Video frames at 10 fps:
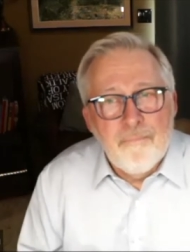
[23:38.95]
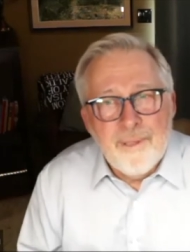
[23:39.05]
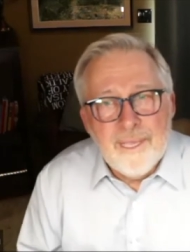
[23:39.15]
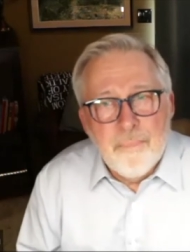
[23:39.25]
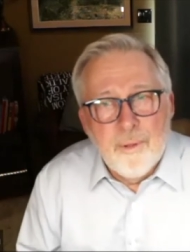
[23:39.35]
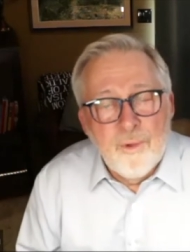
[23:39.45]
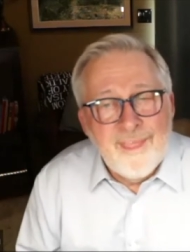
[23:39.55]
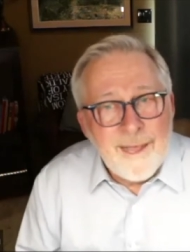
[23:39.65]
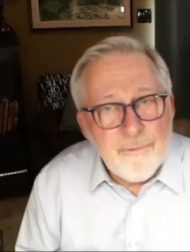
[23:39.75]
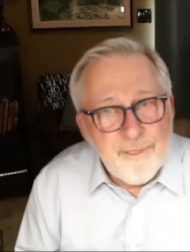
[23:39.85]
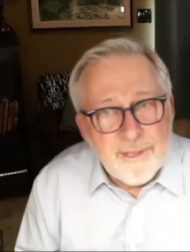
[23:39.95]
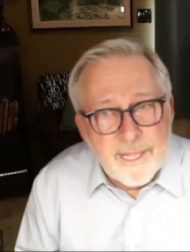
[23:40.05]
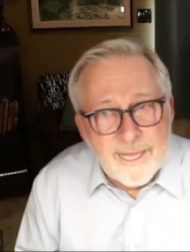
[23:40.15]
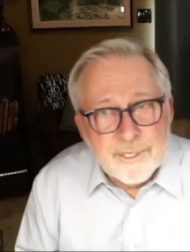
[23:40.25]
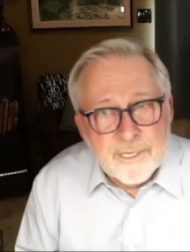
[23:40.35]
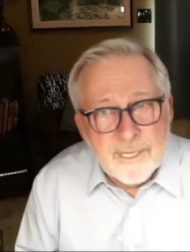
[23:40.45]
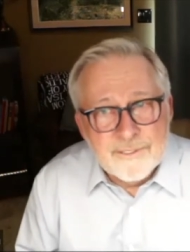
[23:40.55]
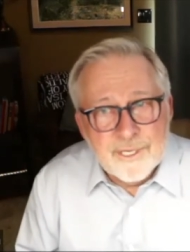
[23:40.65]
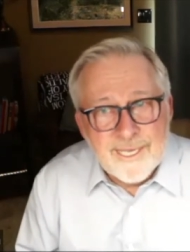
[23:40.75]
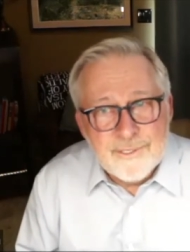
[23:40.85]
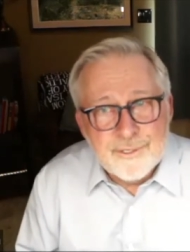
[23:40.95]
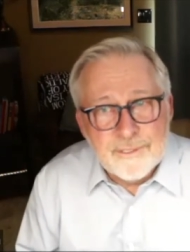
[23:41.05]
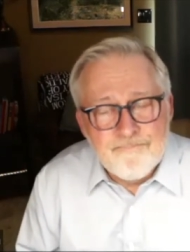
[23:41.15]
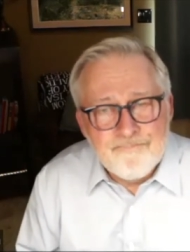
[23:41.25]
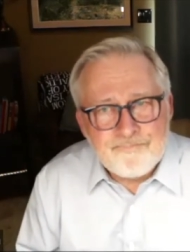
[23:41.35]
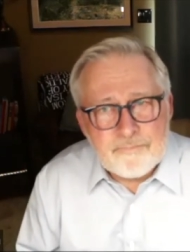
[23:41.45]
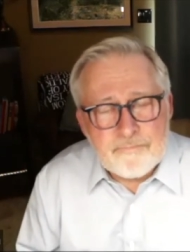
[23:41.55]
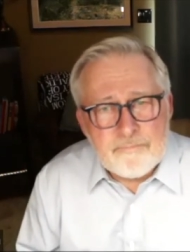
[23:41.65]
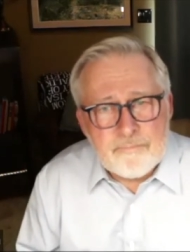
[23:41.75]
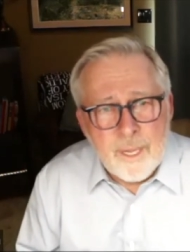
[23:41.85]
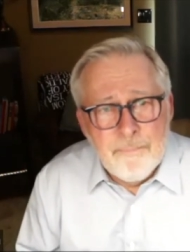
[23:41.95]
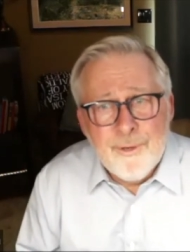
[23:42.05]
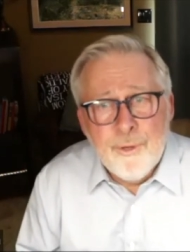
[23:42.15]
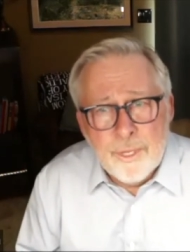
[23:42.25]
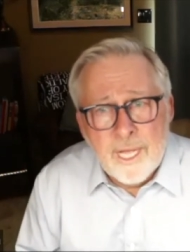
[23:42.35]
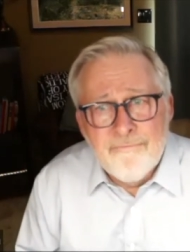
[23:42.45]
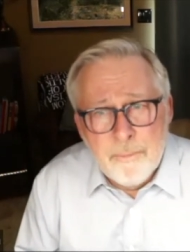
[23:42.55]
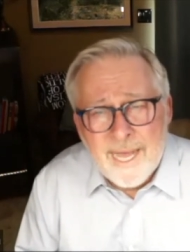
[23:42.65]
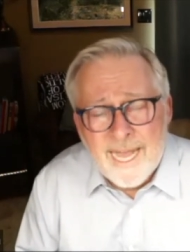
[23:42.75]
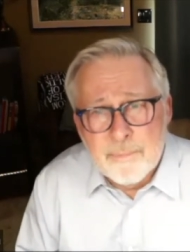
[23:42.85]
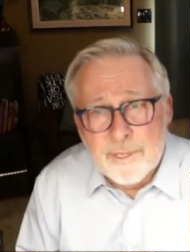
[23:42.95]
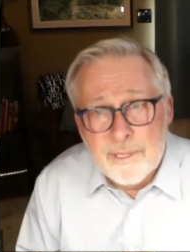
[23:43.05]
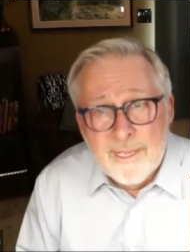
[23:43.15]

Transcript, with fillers: people without theological education, but who love the Bible